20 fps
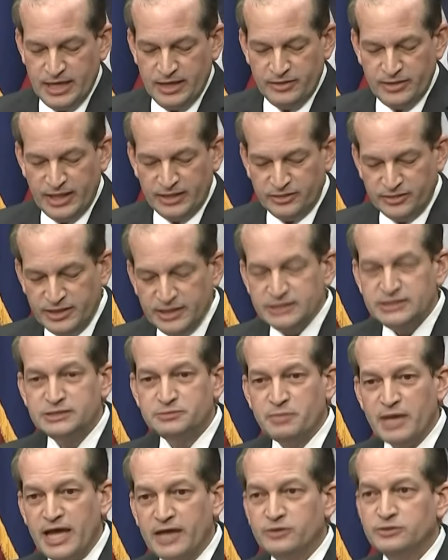that this
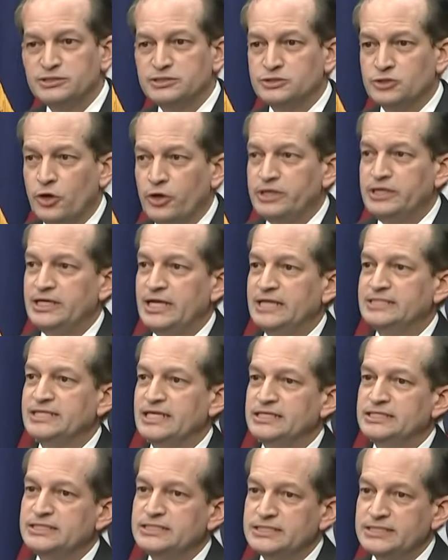matter started as a
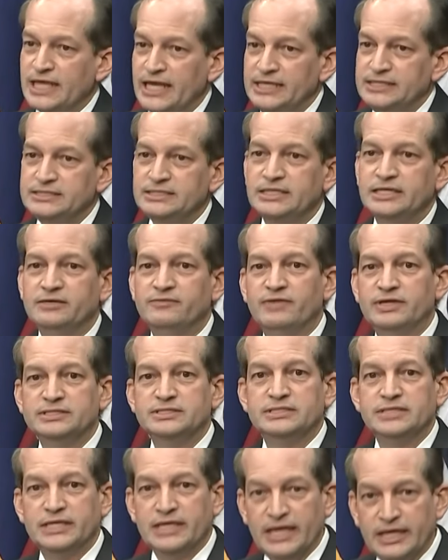state
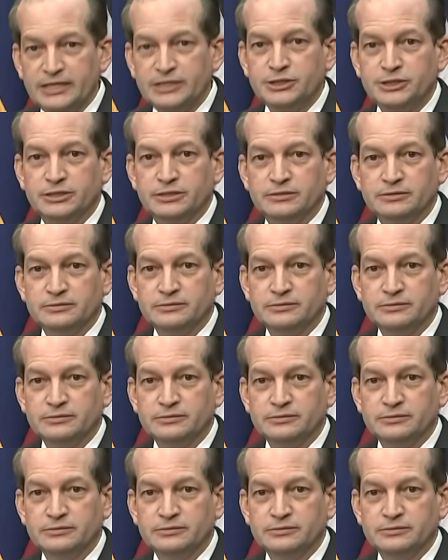investigation.